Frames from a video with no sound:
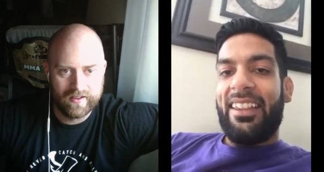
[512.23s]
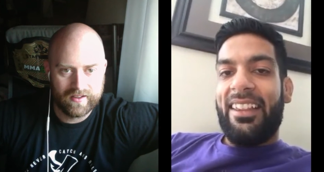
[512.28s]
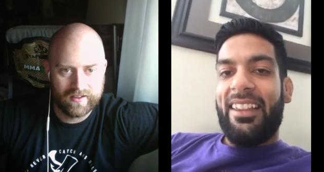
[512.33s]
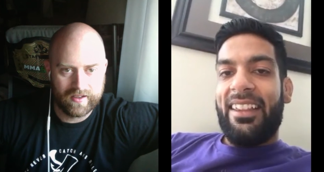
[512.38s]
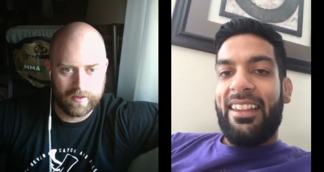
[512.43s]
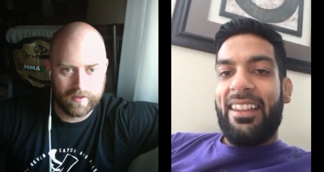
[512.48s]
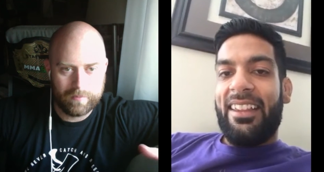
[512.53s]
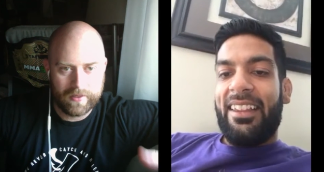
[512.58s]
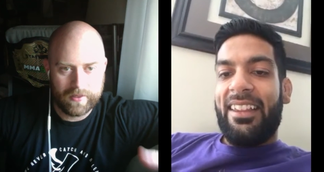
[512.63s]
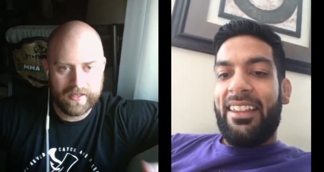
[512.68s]

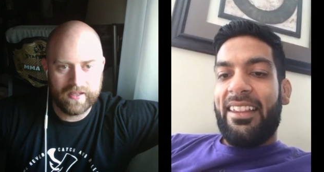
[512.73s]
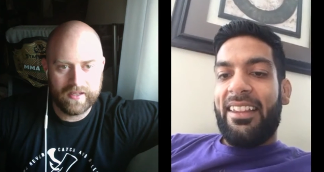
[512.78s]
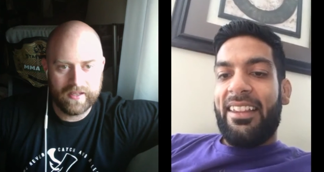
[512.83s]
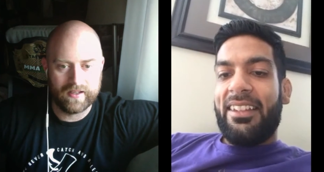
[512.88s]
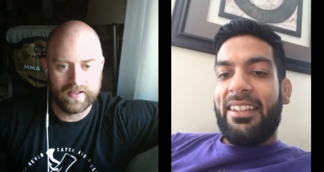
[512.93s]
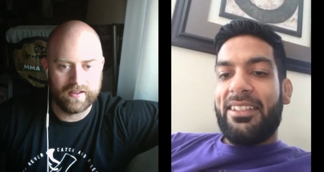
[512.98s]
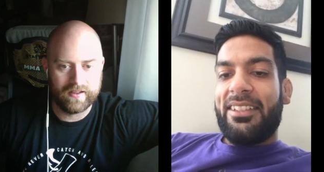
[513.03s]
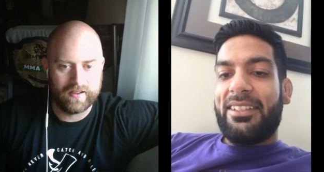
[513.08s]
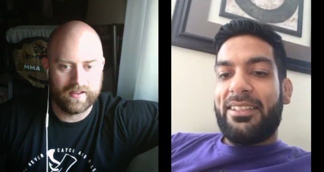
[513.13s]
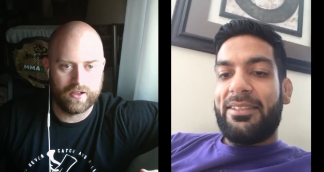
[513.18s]

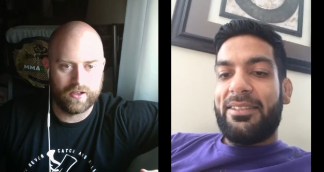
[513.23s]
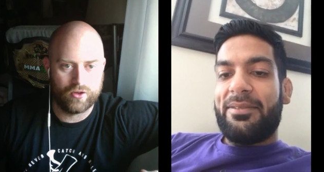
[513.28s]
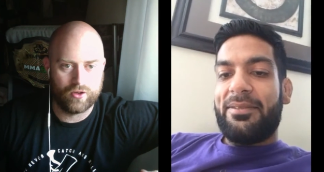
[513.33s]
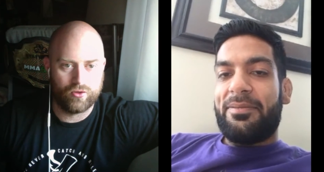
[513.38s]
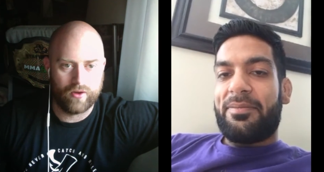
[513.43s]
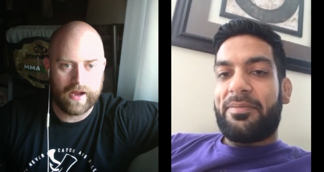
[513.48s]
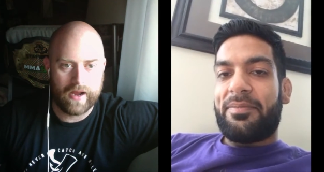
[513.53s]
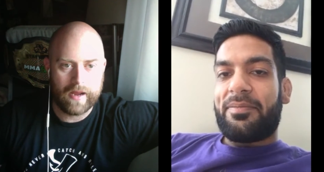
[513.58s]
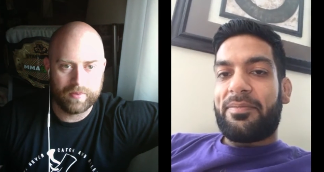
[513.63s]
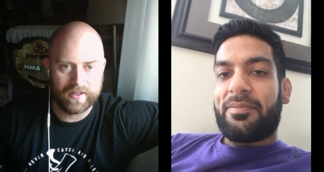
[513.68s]
Speaker 1: competing in a
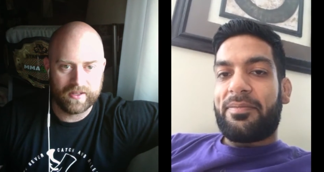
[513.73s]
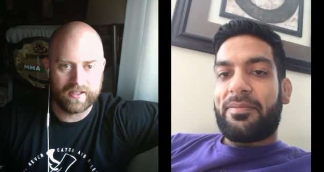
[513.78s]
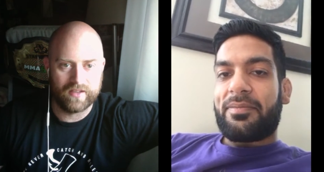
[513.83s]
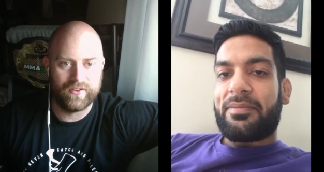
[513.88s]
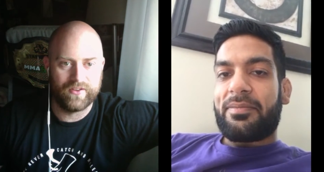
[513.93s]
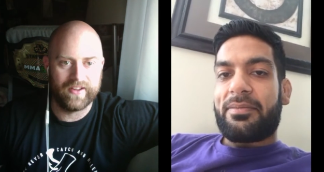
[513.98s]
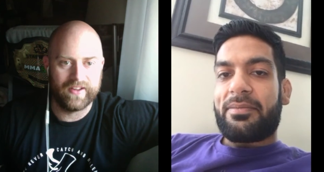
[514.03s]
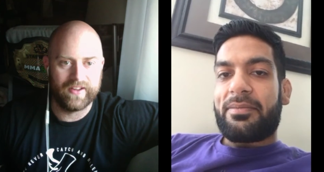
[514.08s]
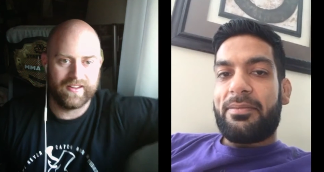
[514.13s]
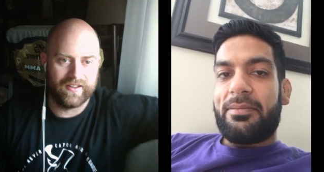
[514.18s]
grappling
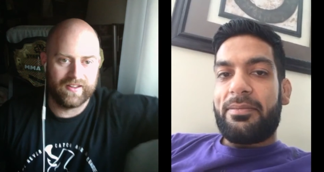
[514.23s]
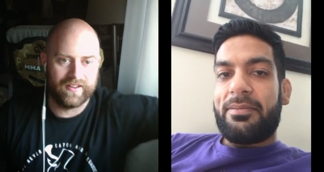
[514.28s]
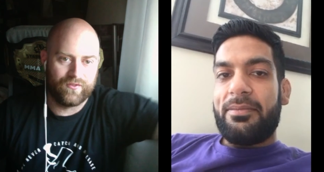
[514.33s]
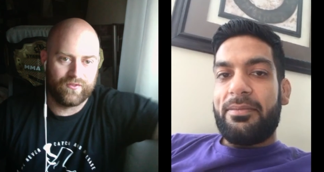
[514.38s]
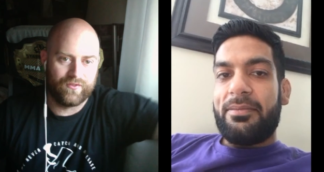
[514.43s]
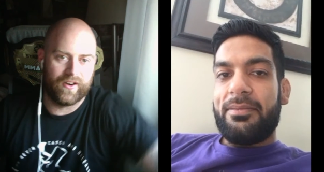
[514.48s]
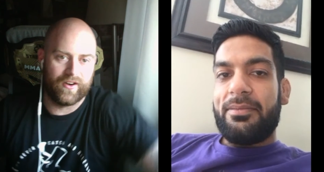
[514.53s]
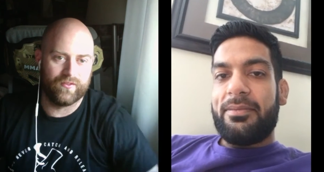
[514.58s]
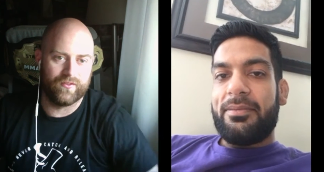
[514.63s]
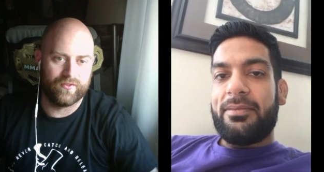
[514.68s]
event in
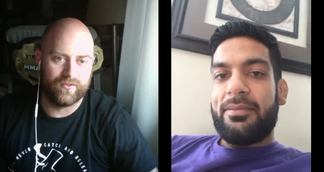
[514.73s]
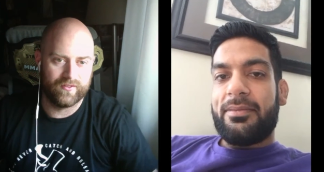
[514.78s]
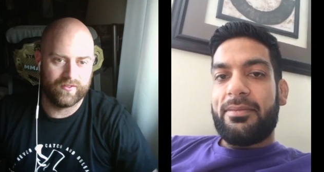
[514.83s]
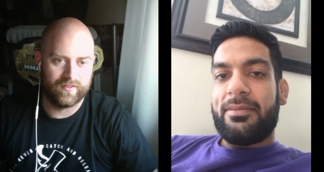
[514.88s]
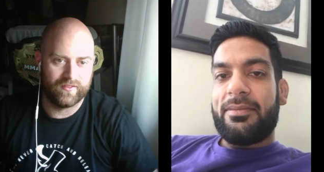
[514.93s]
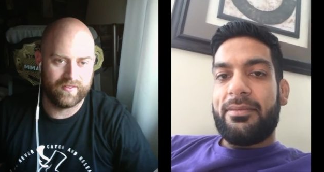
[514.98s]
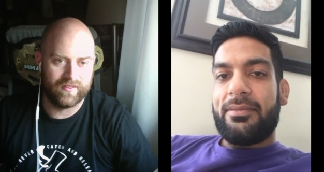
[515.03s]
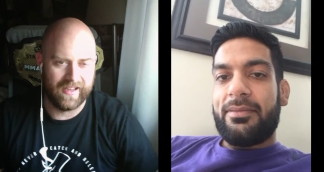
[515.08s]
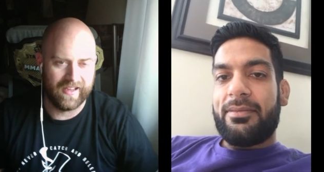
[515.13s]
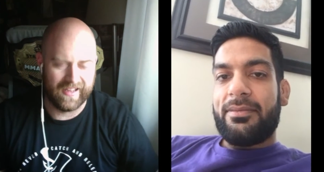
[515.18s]
front of
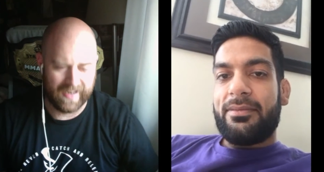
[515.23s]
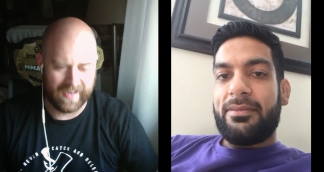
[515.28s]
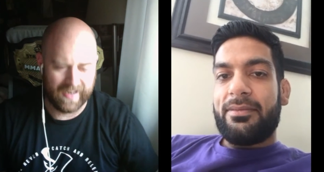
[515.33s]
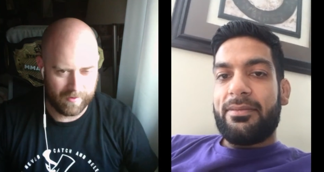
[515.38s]
an